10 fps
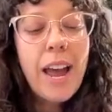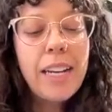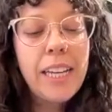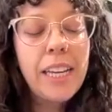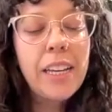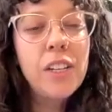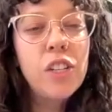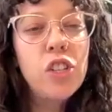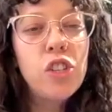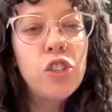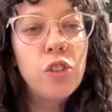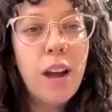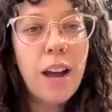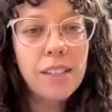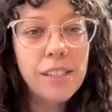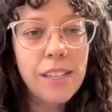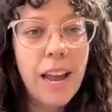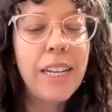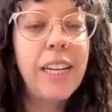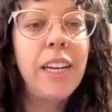any stress,
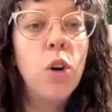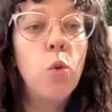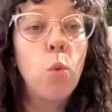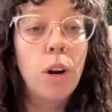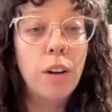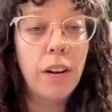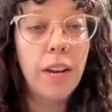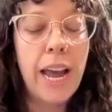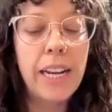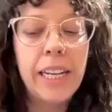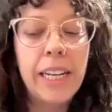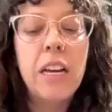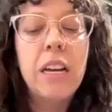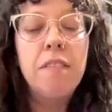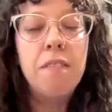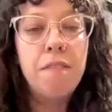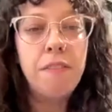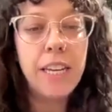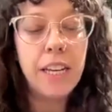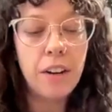any worry, any
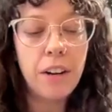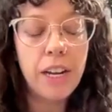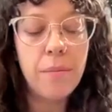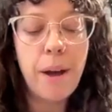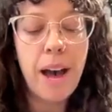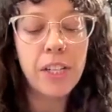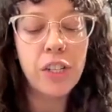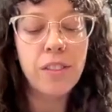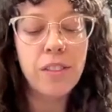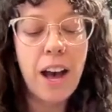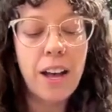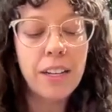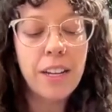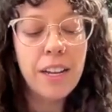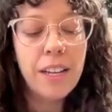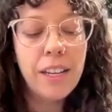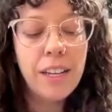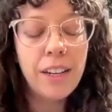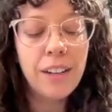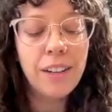fear, and imagine that
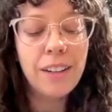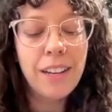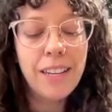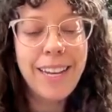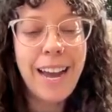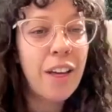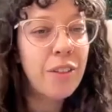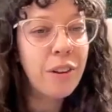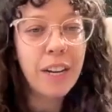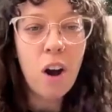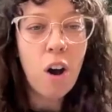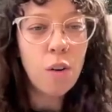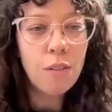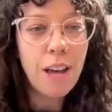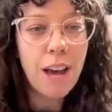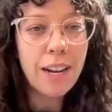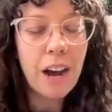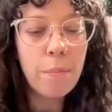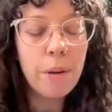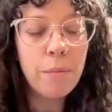you're gathering all of that
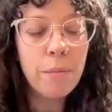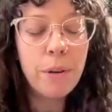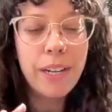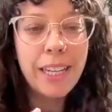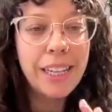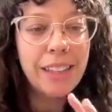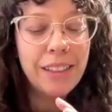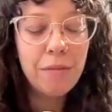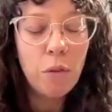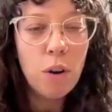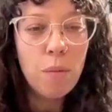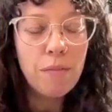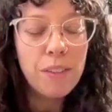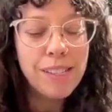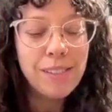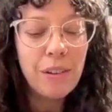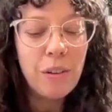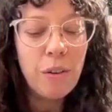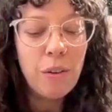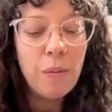up, putting it in the form of this
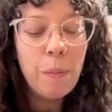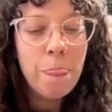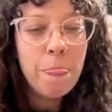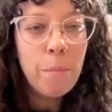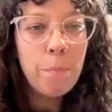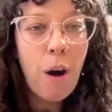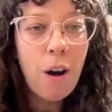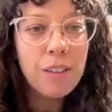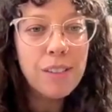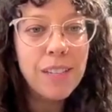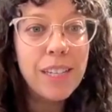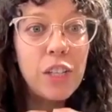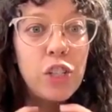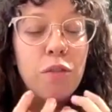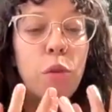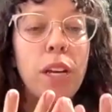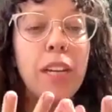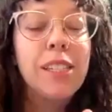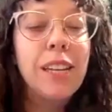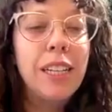little box that is your
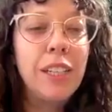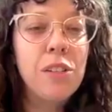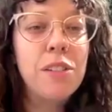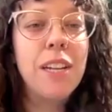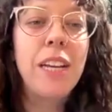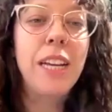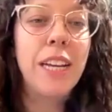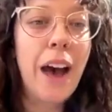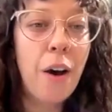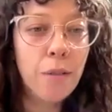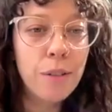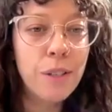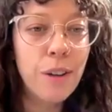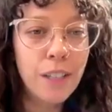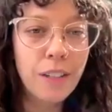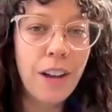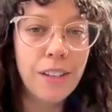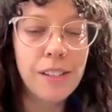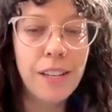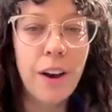voice, and you're sending it out on your
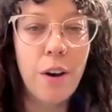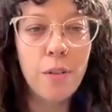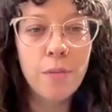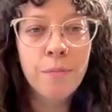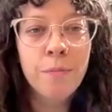exhale.